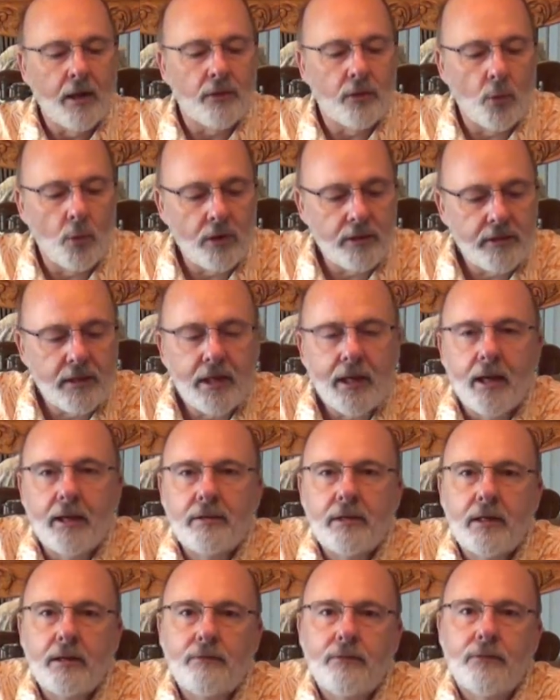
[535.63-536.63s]
The one thing
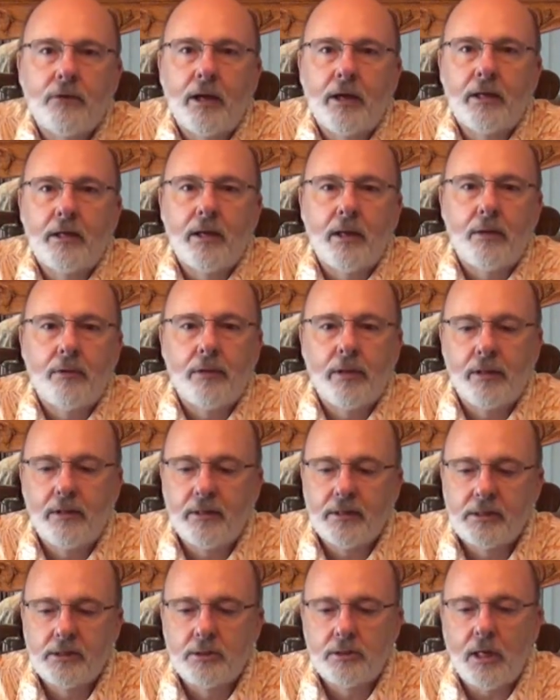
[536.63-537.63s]
I did find out,
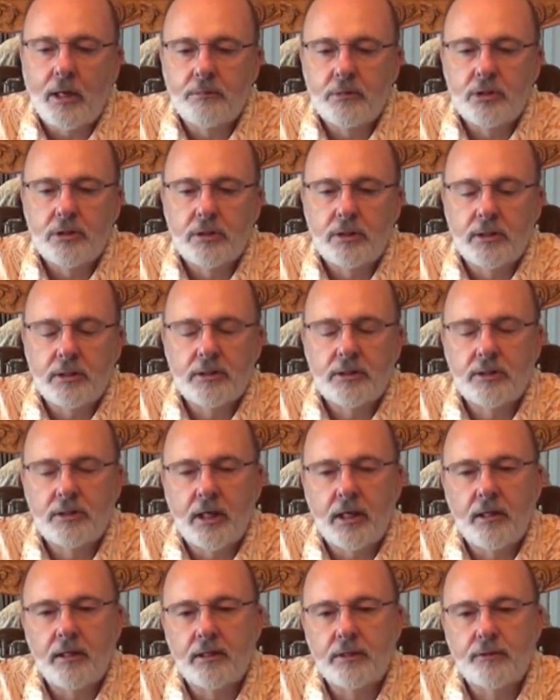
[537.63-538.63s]
and this, I'm just going to
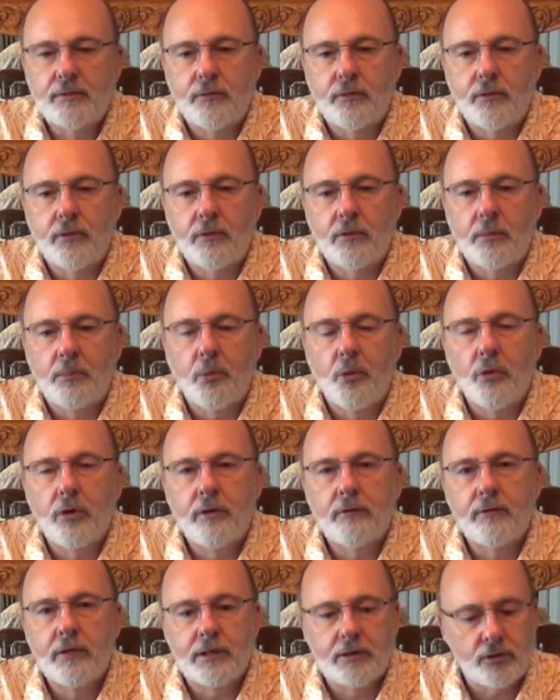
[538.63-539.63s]
say this for a
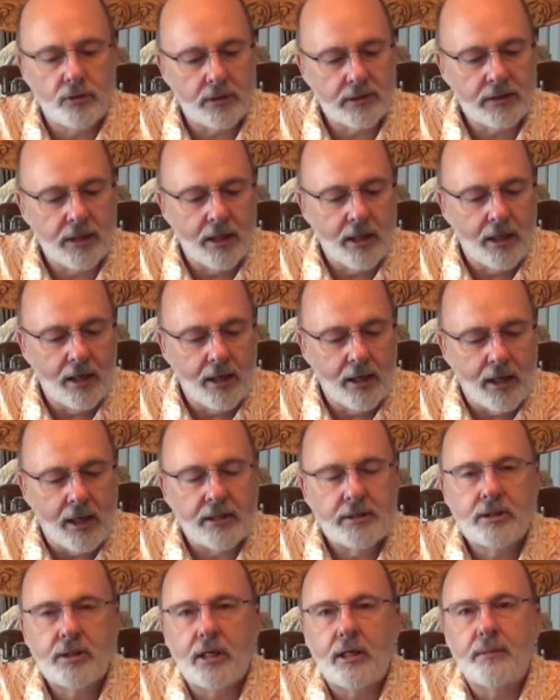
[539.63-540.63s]
point of interest,
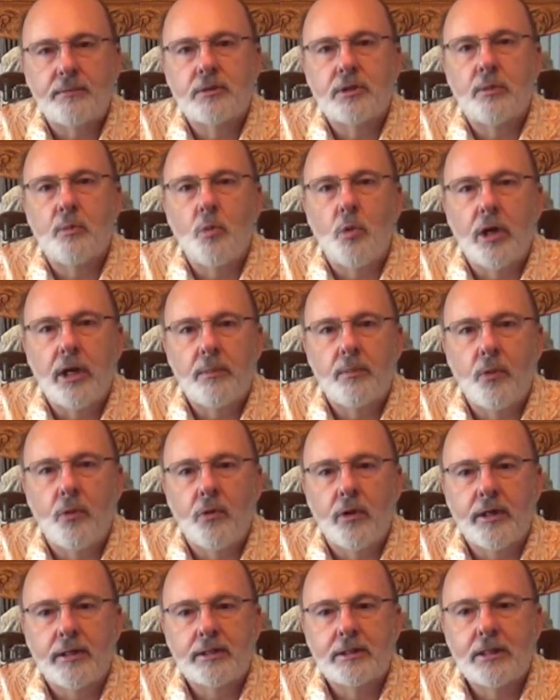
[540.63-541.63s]
I set up some
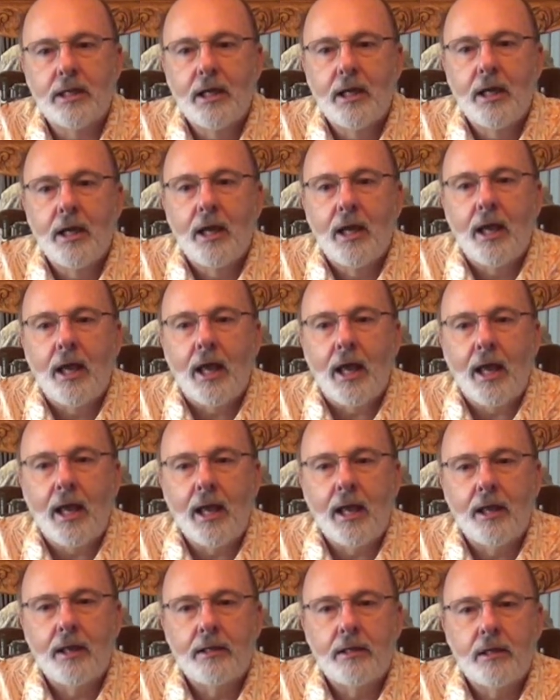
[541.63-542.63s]
waypoints,
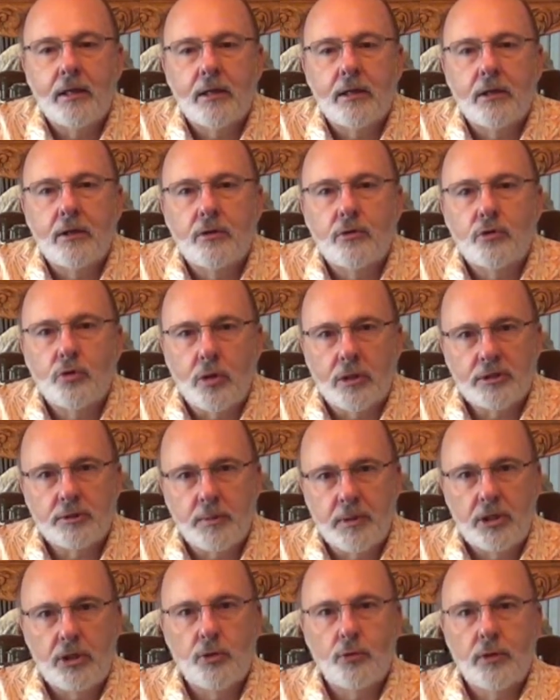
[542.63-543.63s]
and
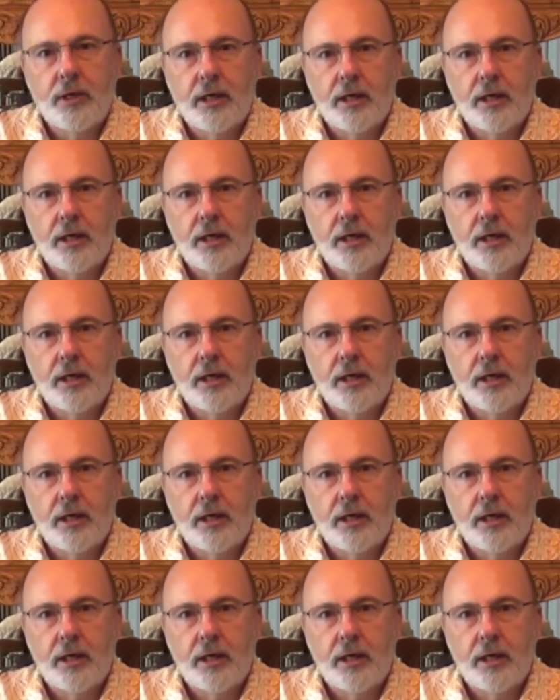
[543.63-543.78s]
trust me, you